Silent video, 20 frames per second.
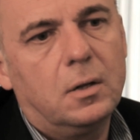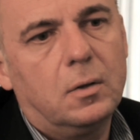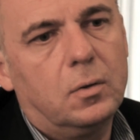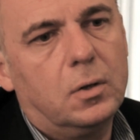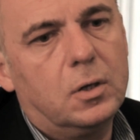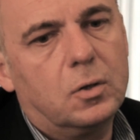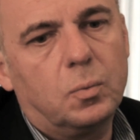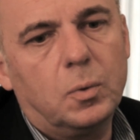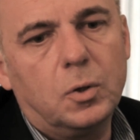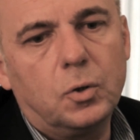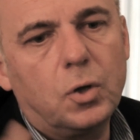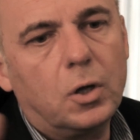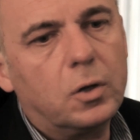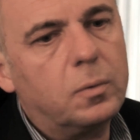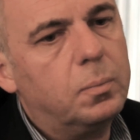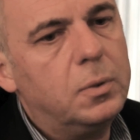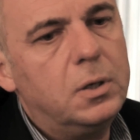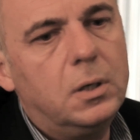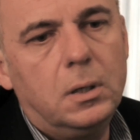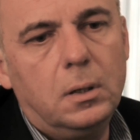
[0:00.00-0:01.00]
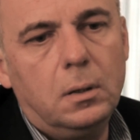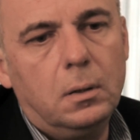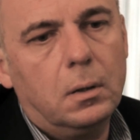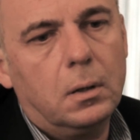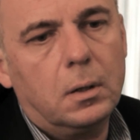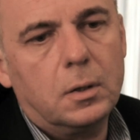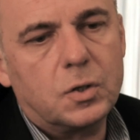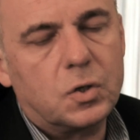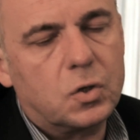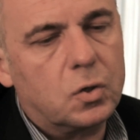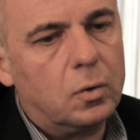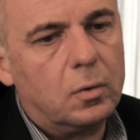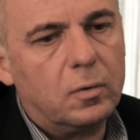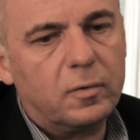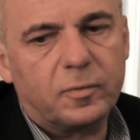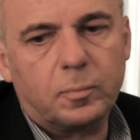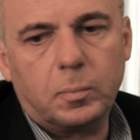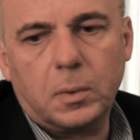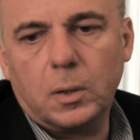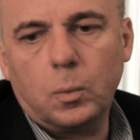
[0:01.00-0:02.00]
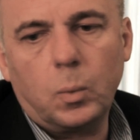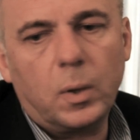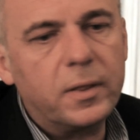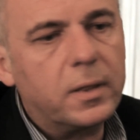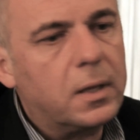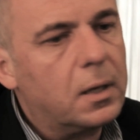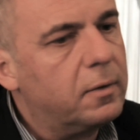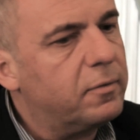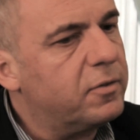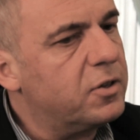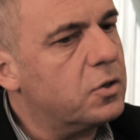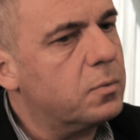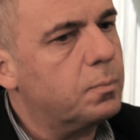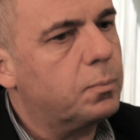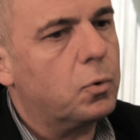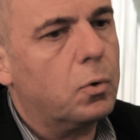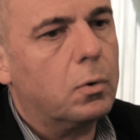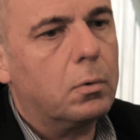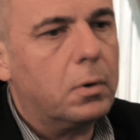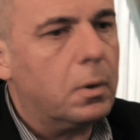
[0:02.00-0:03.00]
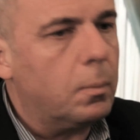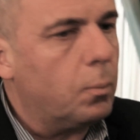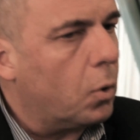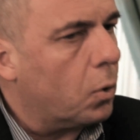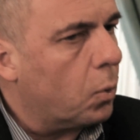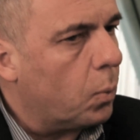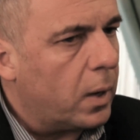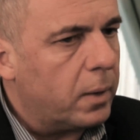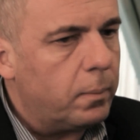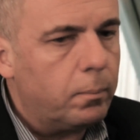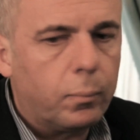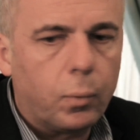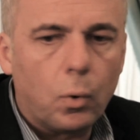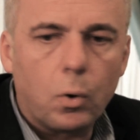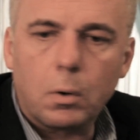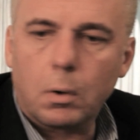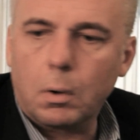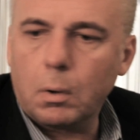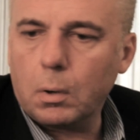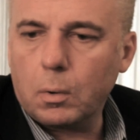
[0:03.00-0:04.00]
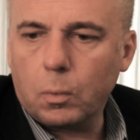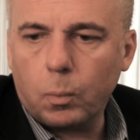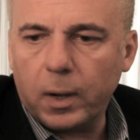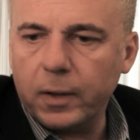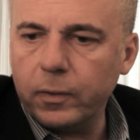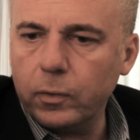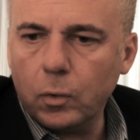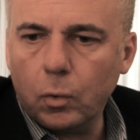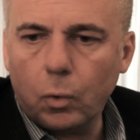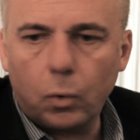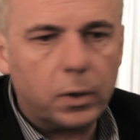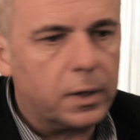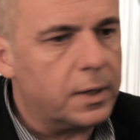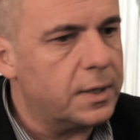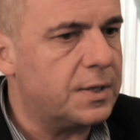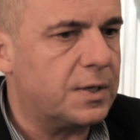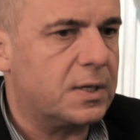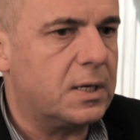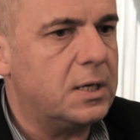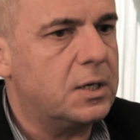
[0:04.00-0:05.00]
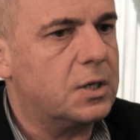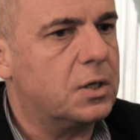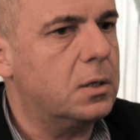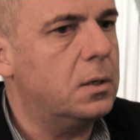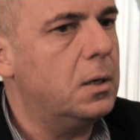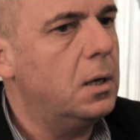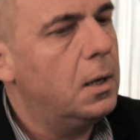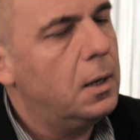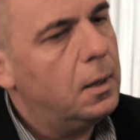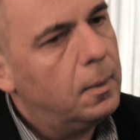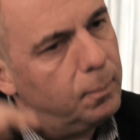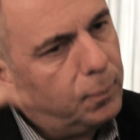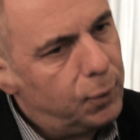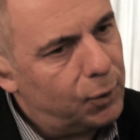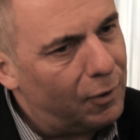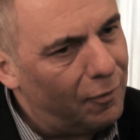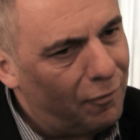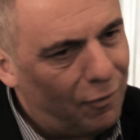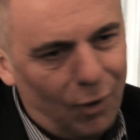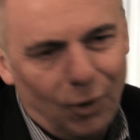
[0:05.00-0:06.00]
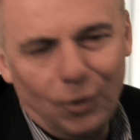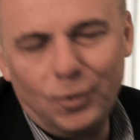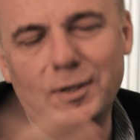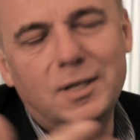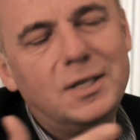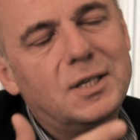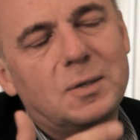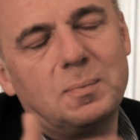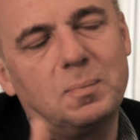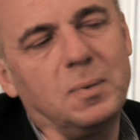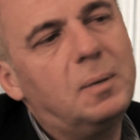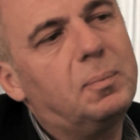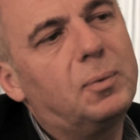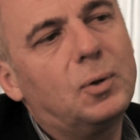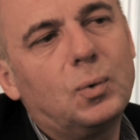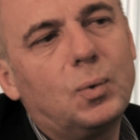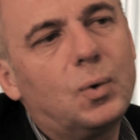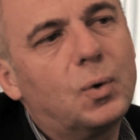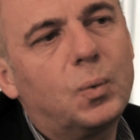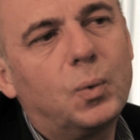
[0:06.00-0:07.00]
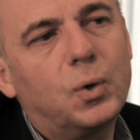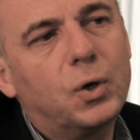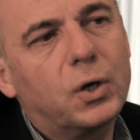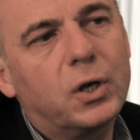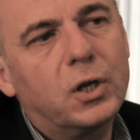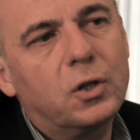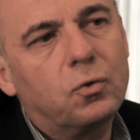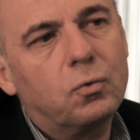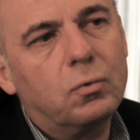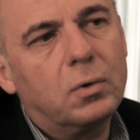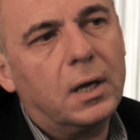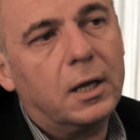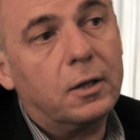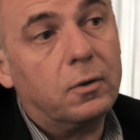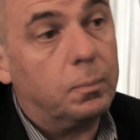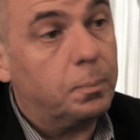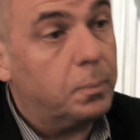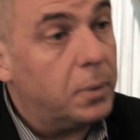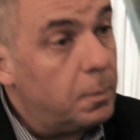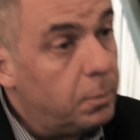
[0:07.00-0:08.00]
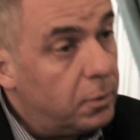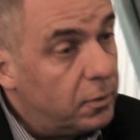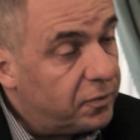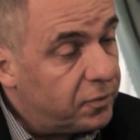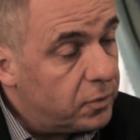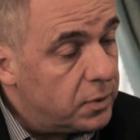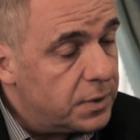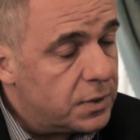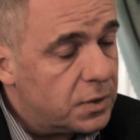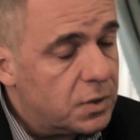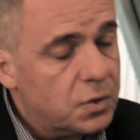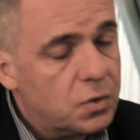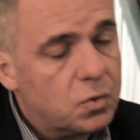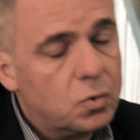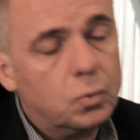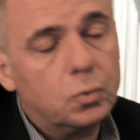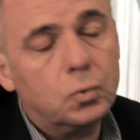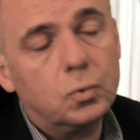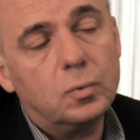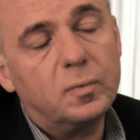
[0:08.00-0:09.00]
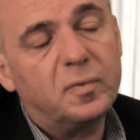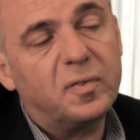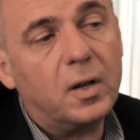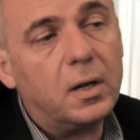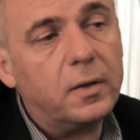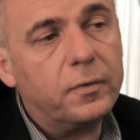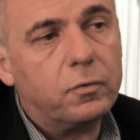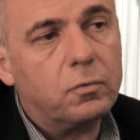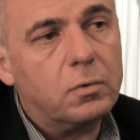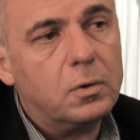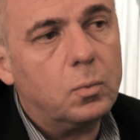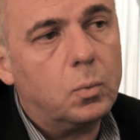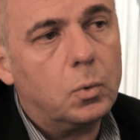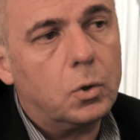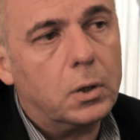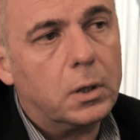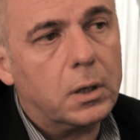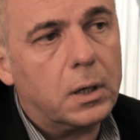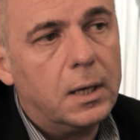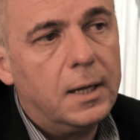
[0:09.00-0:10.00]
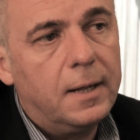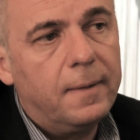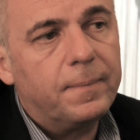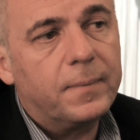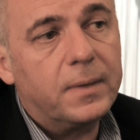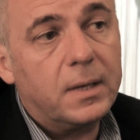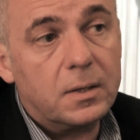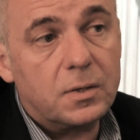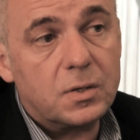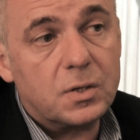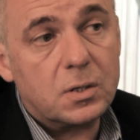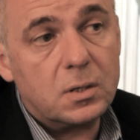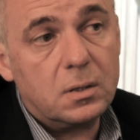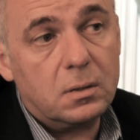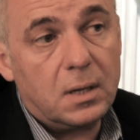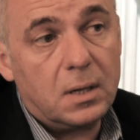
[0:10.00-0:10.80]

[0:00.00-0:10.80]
It will not be solved by one television program or one book or one organization. But if all these people who are working together, people, for instance, who do voluntary work, that's